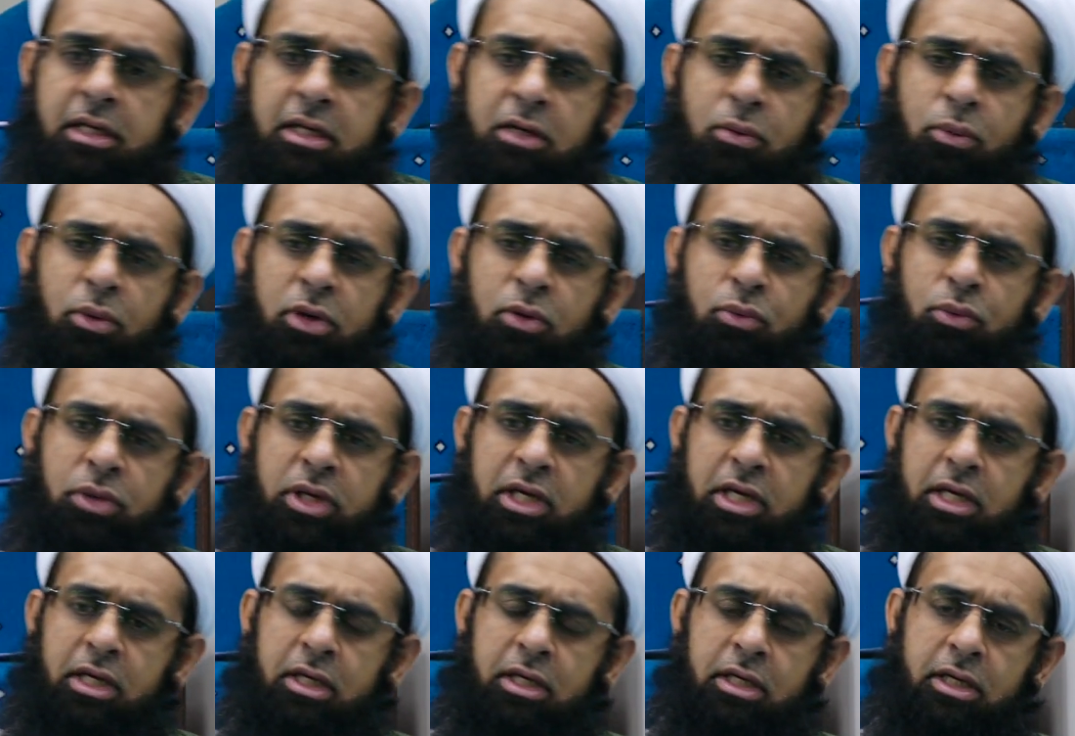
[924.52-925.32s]
when
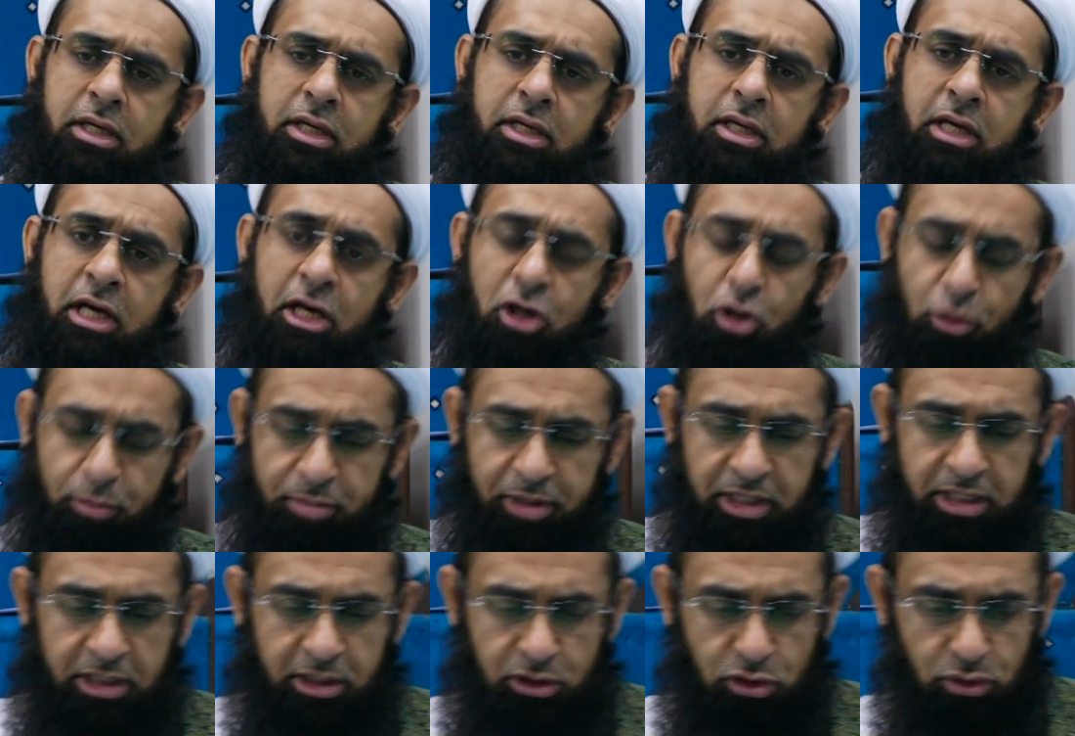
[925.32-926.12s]
we are
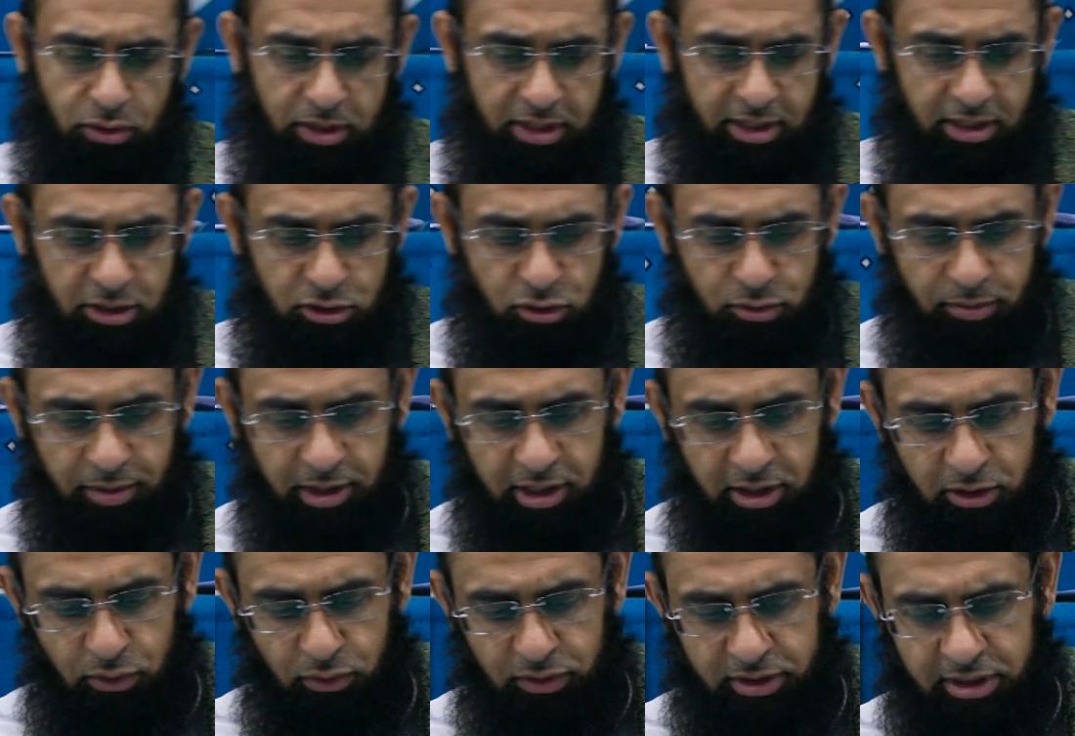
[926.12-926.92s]
obedient to Allah
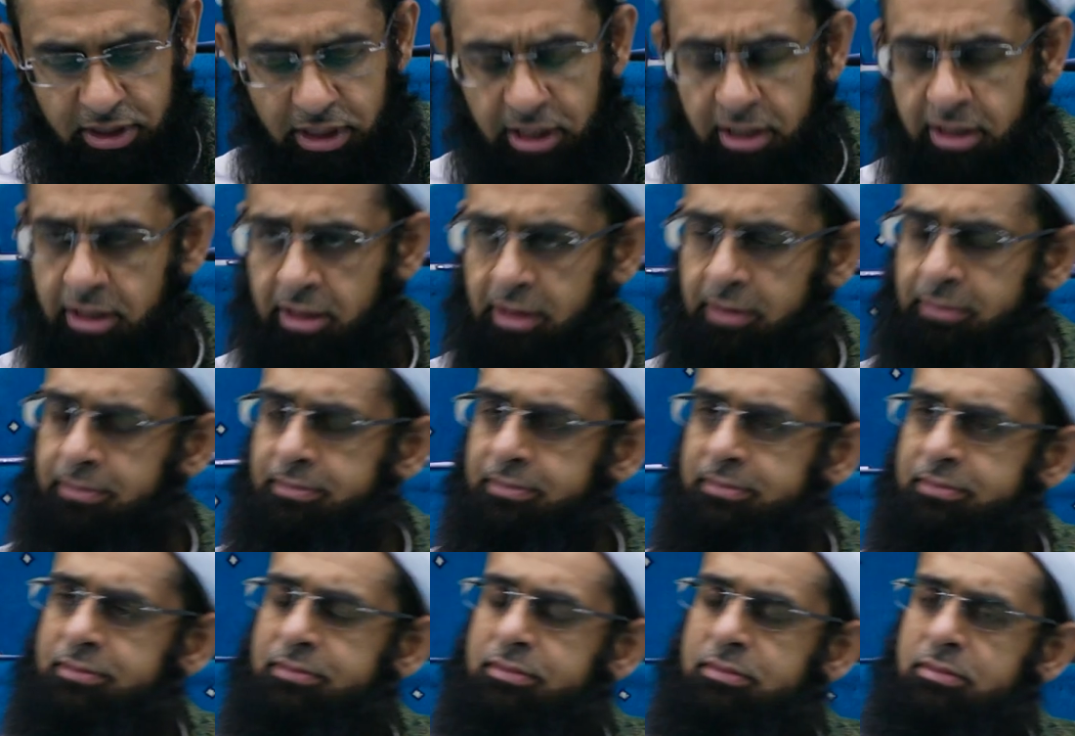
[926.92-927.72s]
subhanahu wa ta'ala,
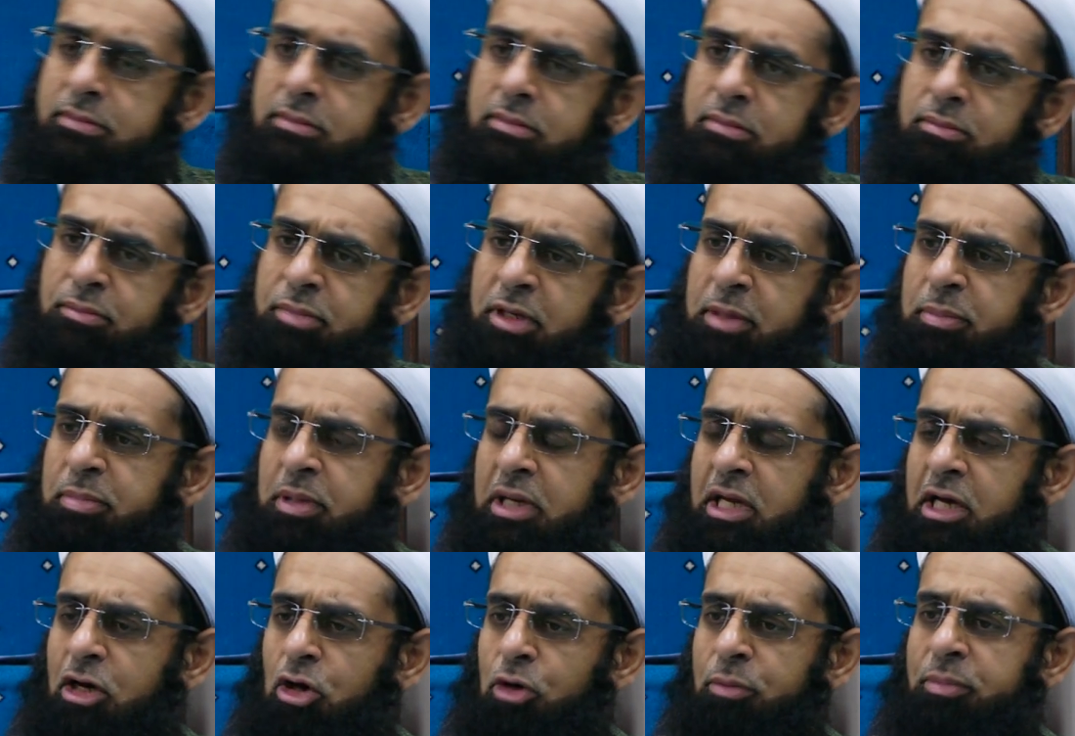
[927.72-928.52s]

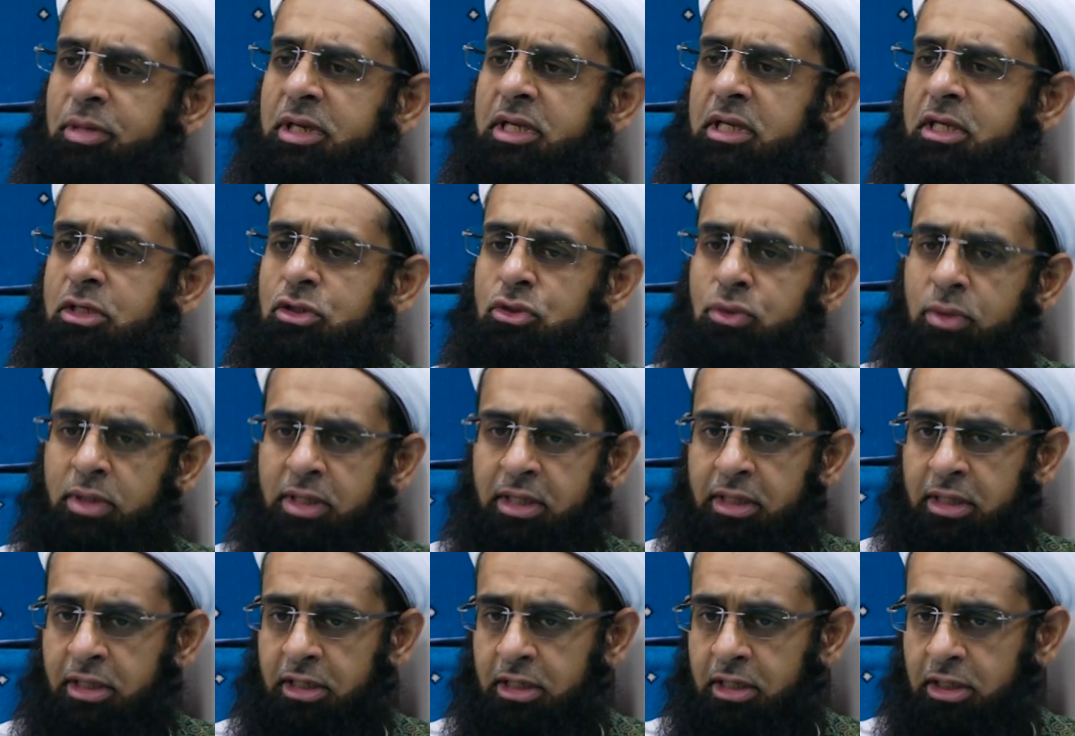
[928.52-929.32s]
people are obedient to
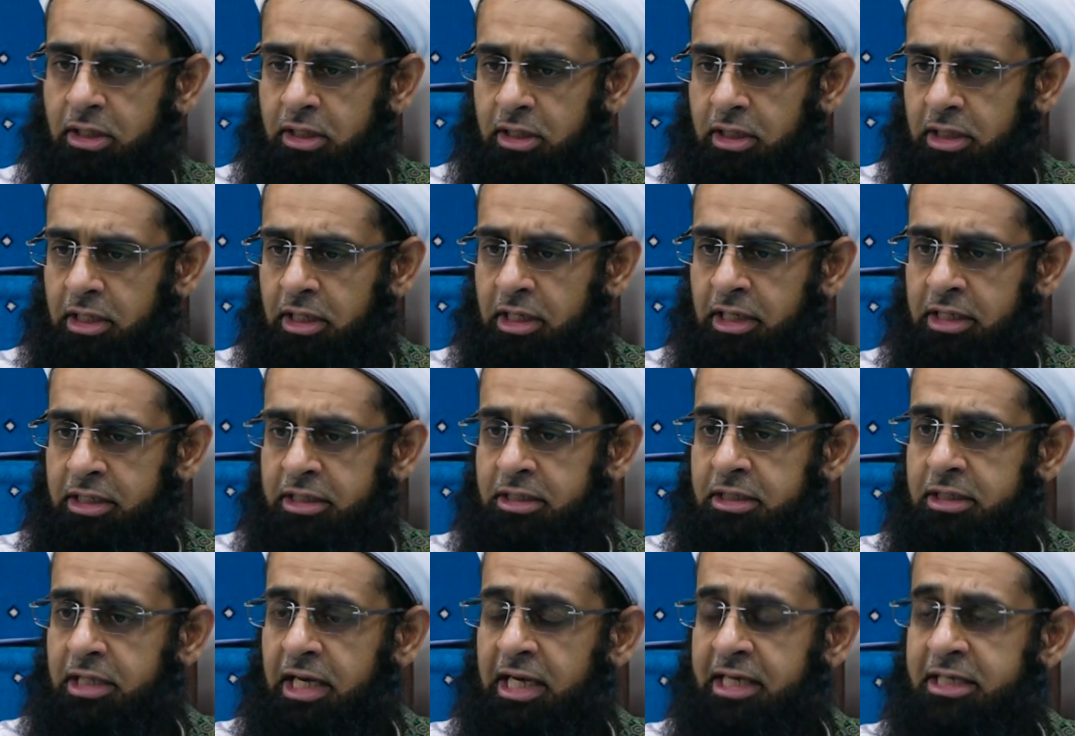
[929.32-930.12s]
Allah in,
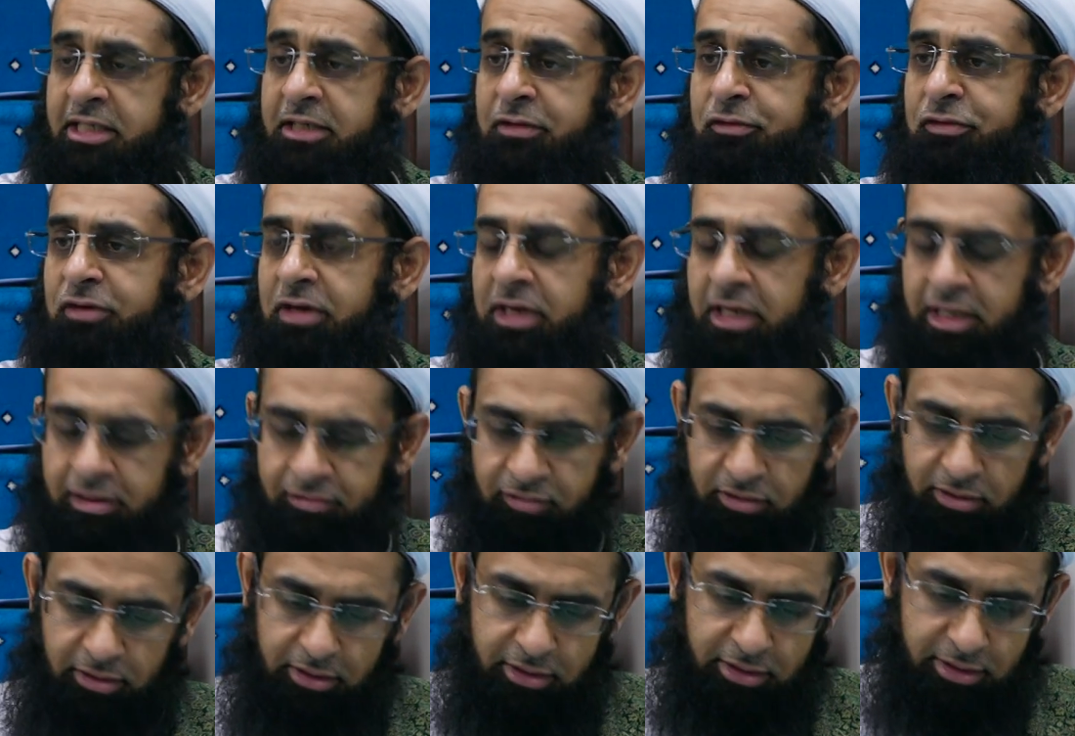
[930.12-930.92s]
at different
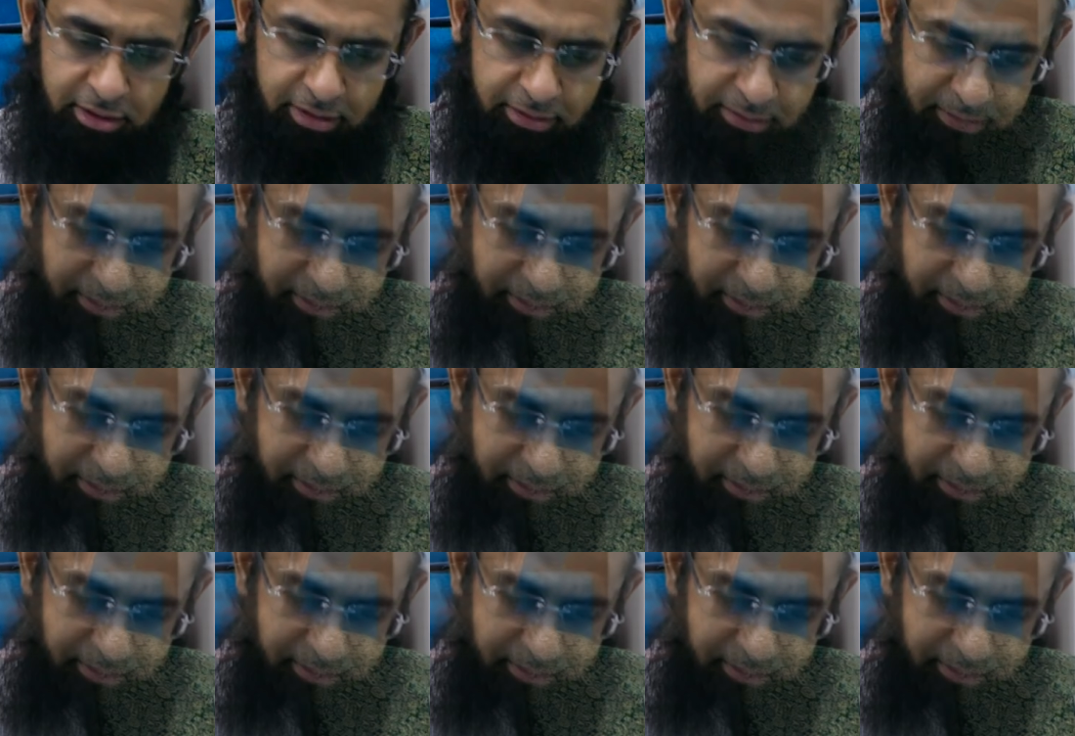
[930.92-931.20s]
levels.